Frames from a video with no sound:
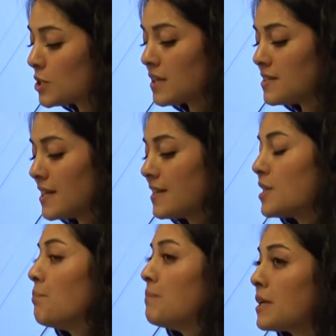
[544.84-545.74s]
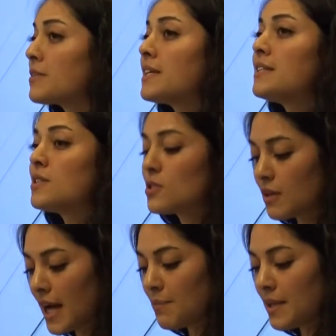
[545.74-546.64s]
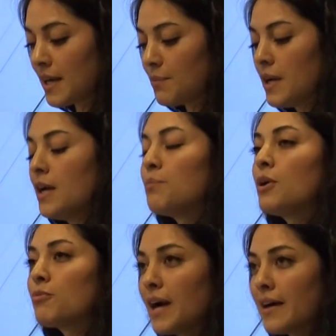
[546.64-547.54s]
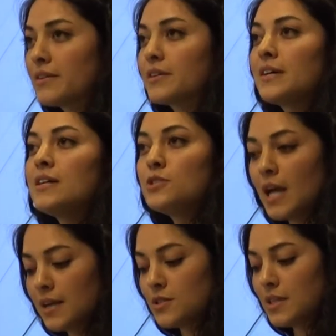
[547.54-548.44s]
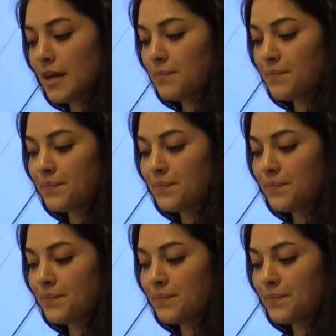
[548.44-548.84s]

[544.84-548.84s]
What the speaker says: just seek to merely describe them, but rather change them.